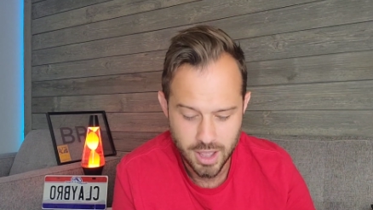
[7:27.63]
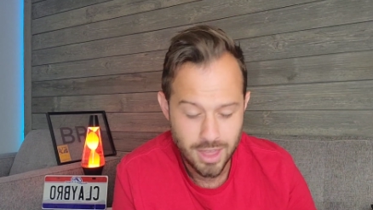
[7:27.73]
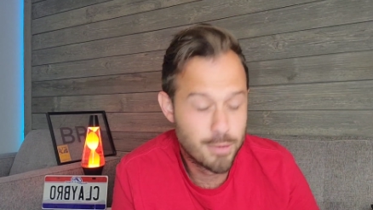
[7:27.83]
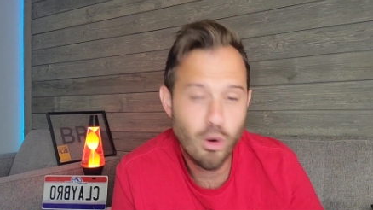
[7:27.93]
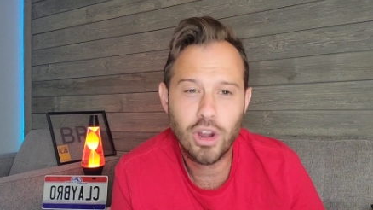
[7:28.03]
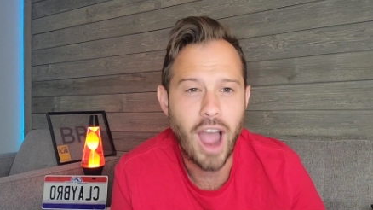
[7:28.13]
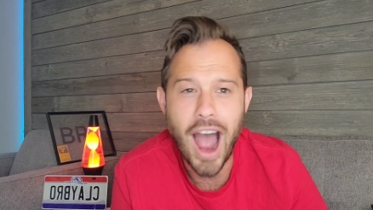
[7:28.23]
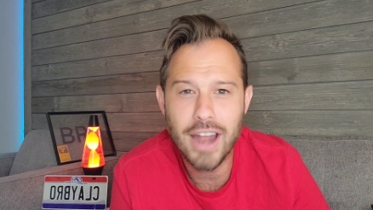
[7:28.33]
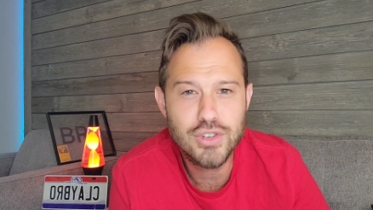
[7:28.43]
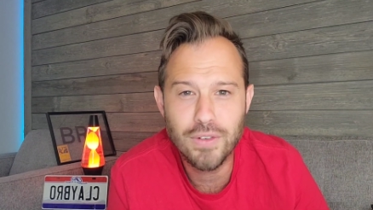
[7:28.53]
The more
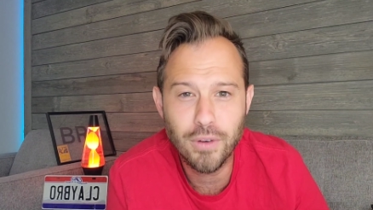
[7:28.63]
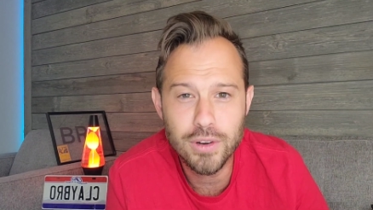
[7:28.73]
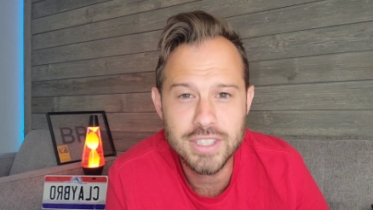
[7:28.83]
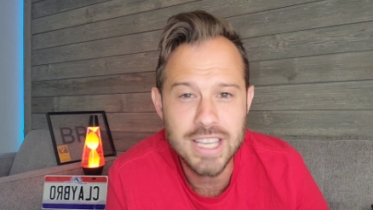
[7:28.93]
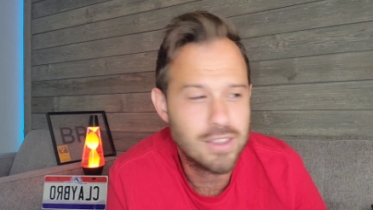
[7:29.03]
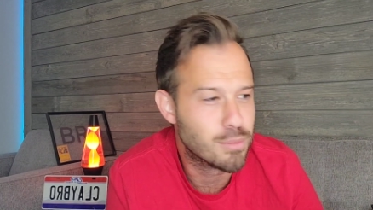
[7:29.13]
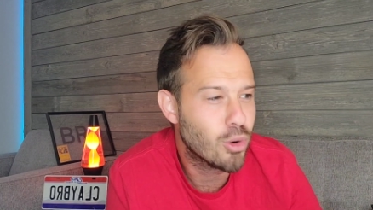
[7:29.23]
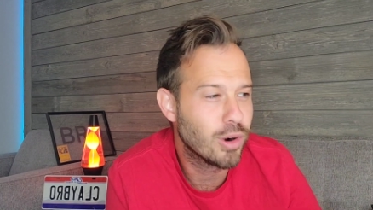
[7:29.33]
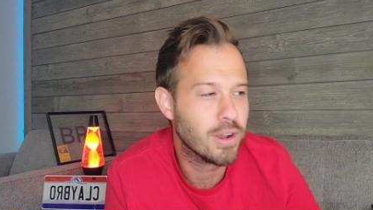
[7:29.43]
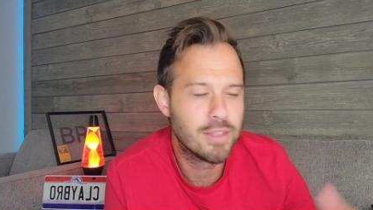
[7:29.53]
controversy, the
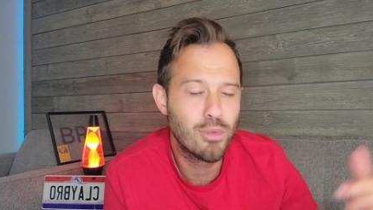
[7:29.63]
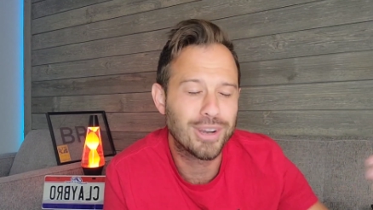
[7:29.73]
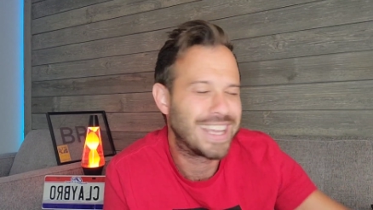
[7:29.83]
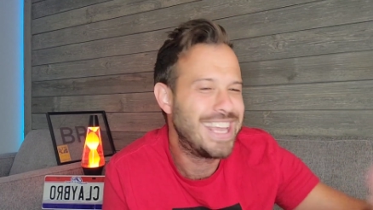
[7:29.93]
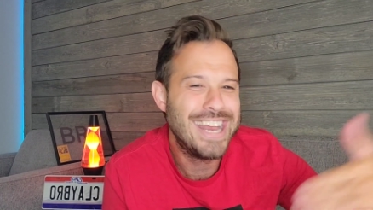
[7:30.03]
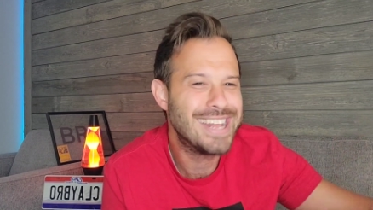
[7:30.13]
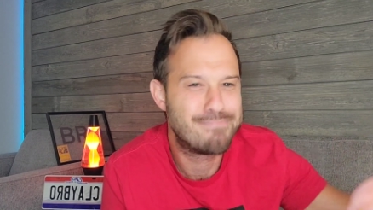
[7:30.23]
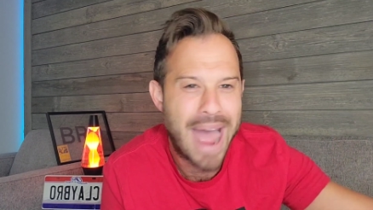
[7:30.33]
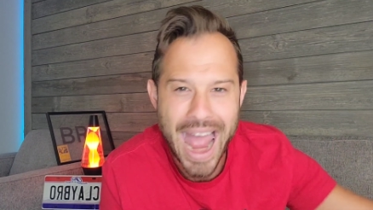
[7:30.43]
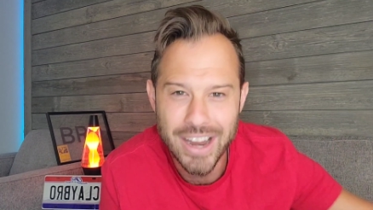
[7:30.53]
more the more heated
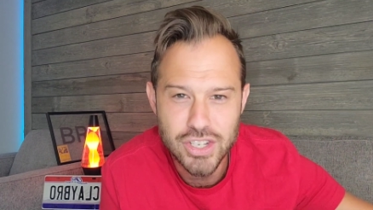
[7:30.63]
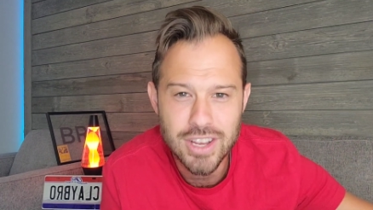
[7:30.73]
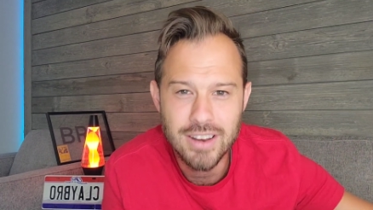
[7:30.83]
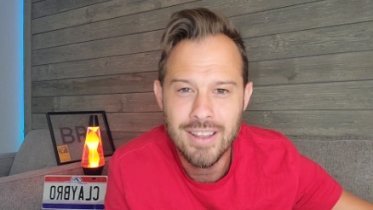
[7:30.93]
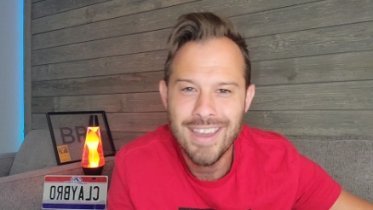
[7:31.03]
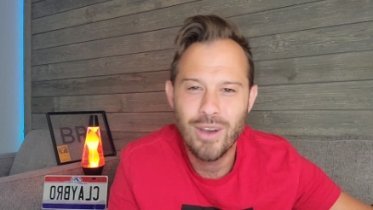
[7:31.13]
passion